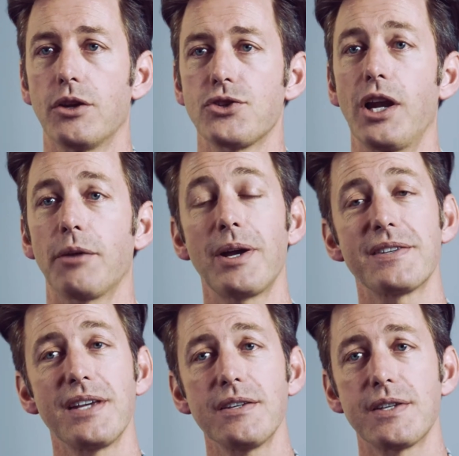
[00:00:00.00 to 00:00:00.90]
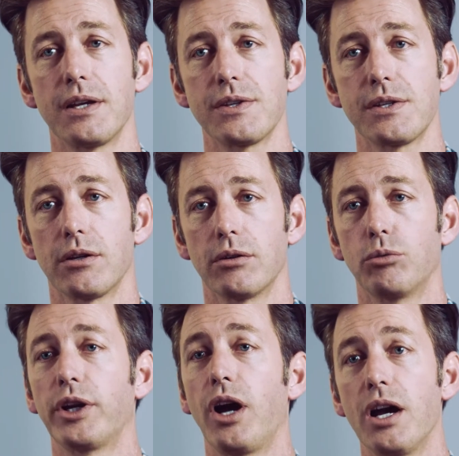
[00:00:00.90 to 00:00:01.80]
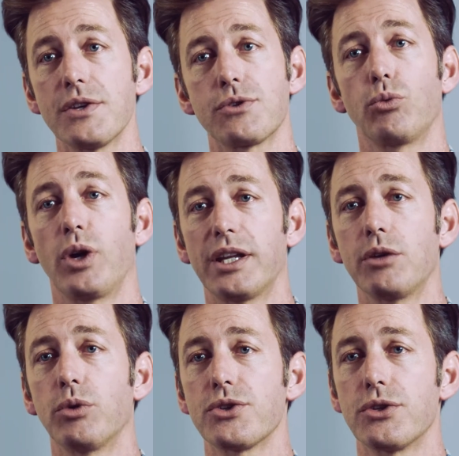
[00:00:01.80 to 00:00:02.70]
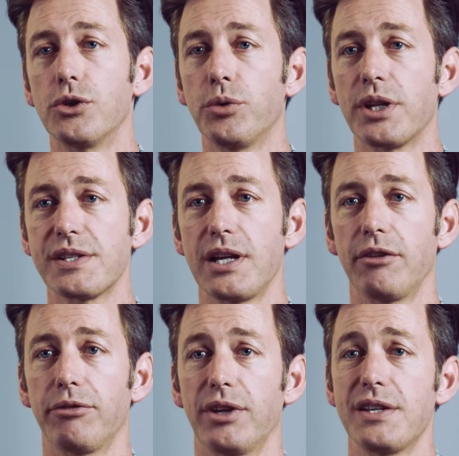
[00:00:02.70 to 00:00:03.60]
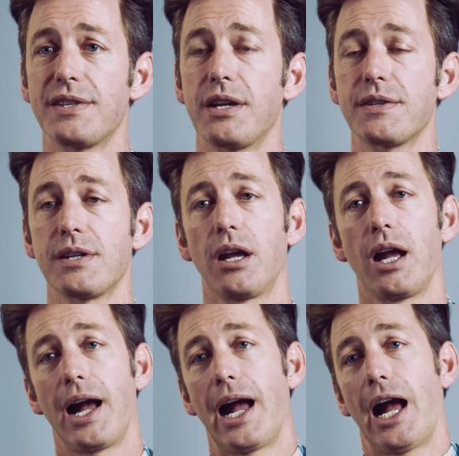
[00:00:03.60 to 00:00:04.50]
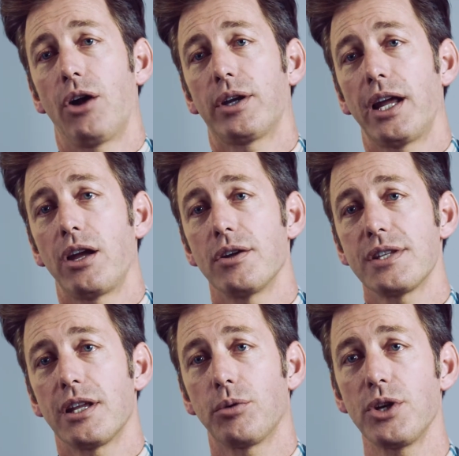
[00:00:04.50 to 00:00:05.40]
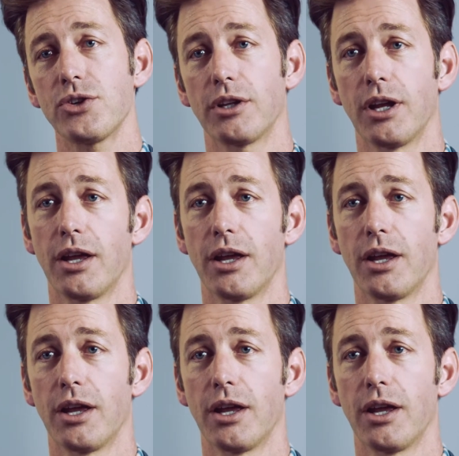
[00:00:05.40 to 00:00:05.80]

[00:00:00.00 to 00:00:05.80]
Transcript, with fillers: So like my son says, when asked what he wants to do with his life, he says, how can I answer that question?